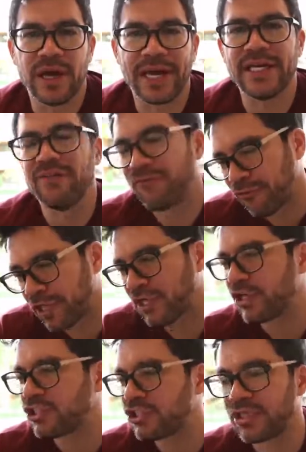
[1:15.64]
I eat free
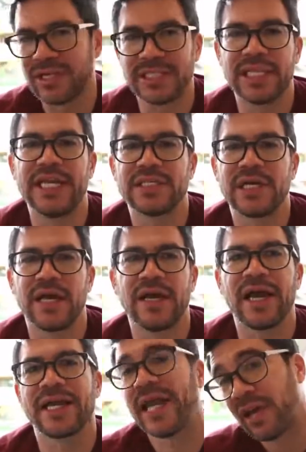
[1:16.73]
lunch as late as
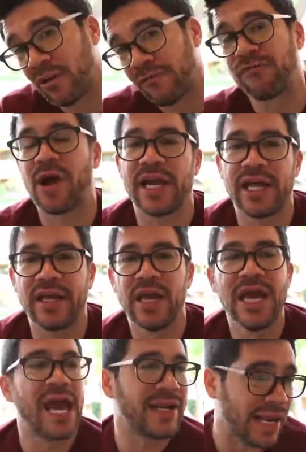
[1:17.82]
I can on Friday,
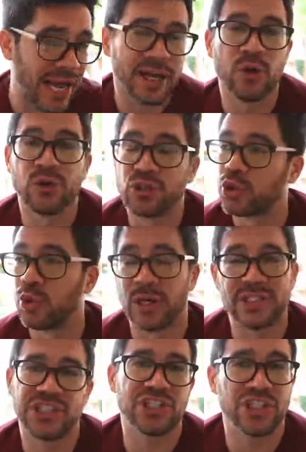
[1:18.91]
and then I go to school
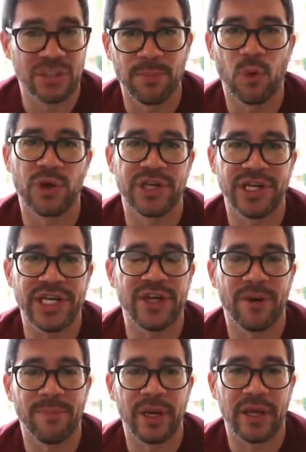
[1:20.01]
at 6 in the morning to eat
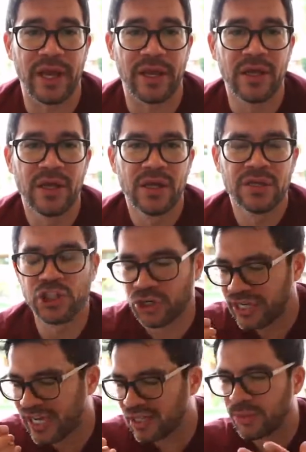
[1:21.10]
on Monday.
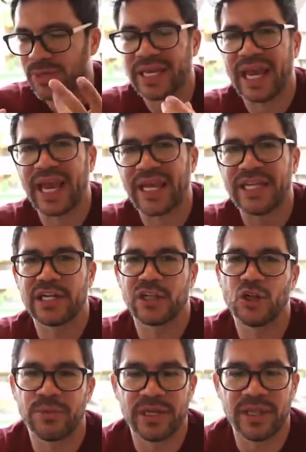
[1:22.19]
Sure, he had a little bit of candy and a
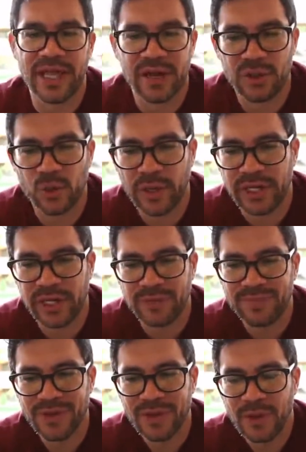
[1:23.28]
little bit of that on the weekend.